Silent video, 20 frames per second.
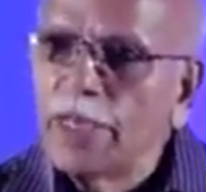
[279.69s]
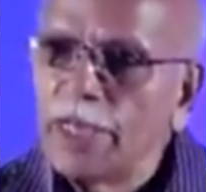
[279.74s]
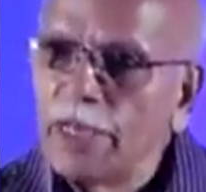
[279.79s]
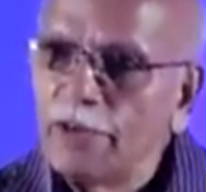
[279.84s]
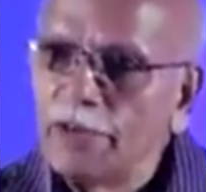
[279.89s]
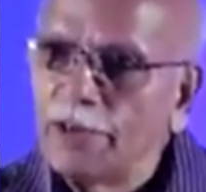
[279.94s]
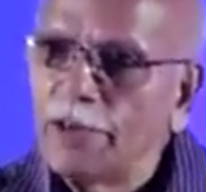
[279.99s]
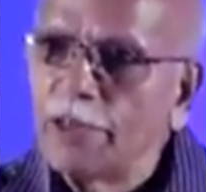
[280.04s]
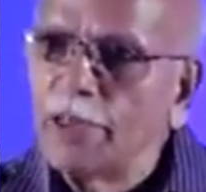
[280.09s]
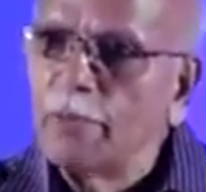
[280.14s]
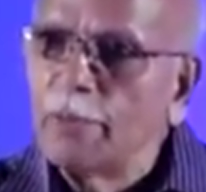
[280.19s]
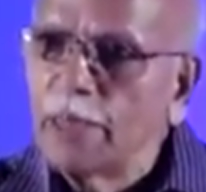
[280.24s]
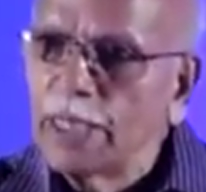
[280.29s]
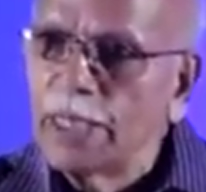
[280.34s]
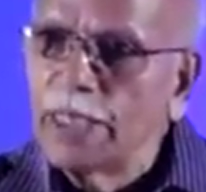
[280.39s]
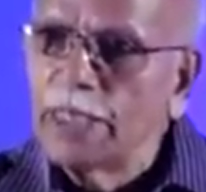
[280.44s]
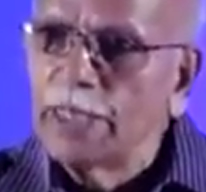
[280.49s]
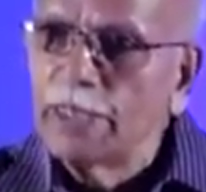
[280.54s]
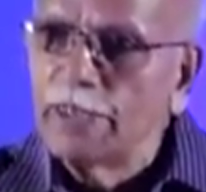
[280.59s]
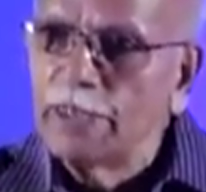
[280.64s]
Give it to the
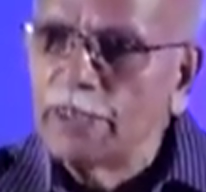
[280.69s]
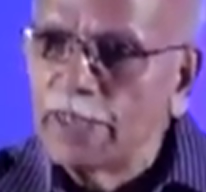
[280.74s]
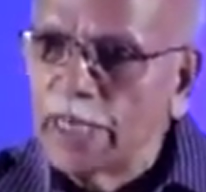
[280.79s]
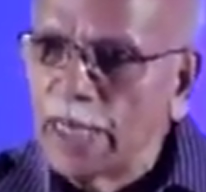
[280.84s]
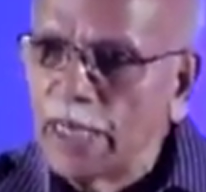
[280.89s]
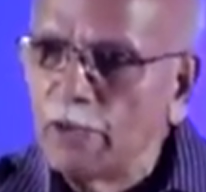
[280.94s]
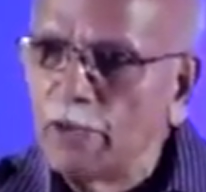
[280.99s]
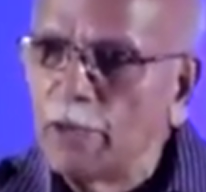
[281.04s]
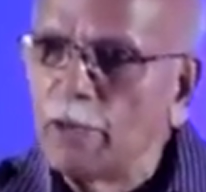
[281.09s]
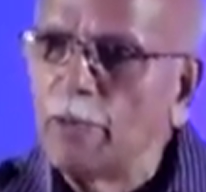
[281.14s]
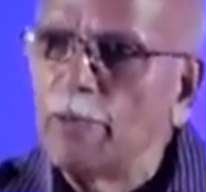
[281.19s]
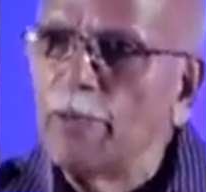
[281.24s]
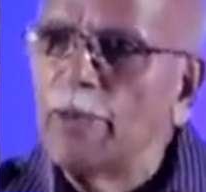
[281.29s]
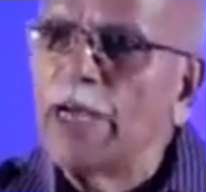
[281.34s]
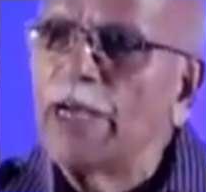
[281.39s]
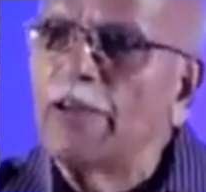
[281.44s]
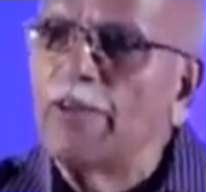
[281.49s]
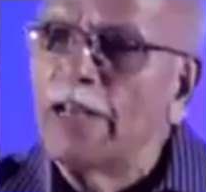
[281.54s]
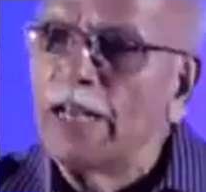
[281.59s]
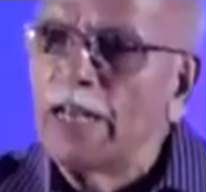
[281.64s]
mother, the child will be
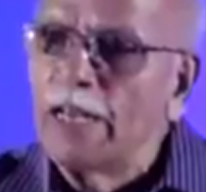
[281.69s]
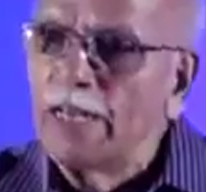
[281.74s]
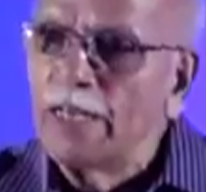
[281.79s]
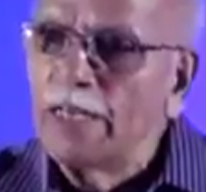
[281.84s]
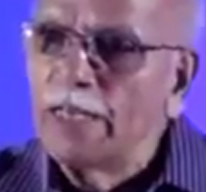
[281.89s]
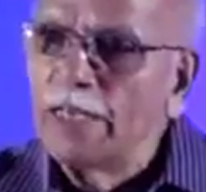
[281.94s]
made well.